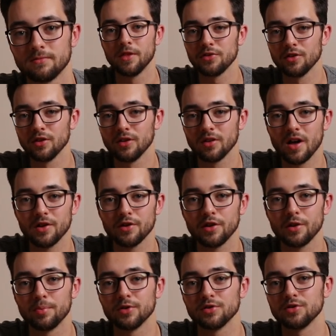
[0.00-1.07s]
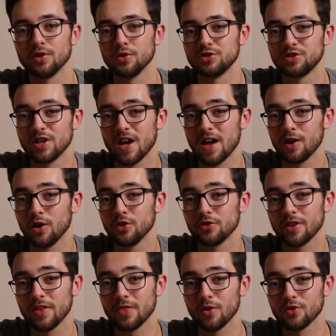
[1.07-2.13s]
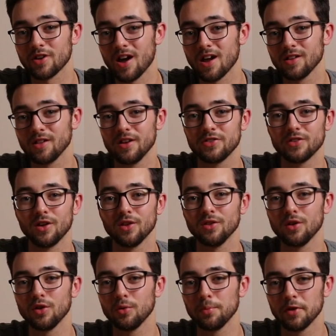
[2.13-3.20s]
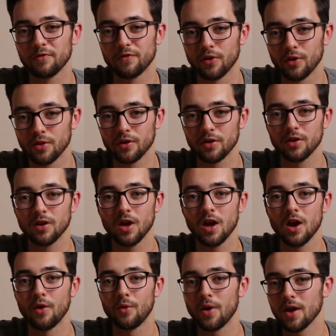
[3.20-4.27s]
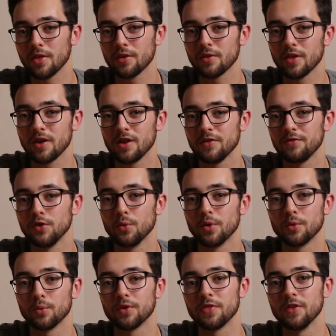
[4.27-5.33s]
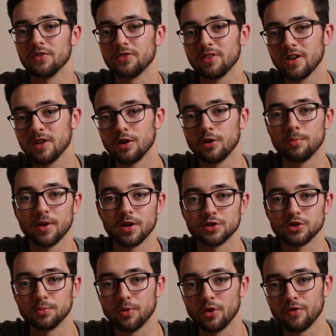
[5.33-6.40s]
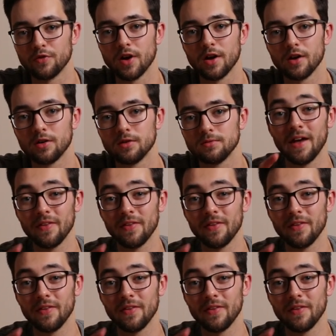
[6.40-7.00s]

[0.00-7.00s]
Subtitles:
This will allow you to push those shadows and those highlights a little bit further rather than if you went with the standard picture profile.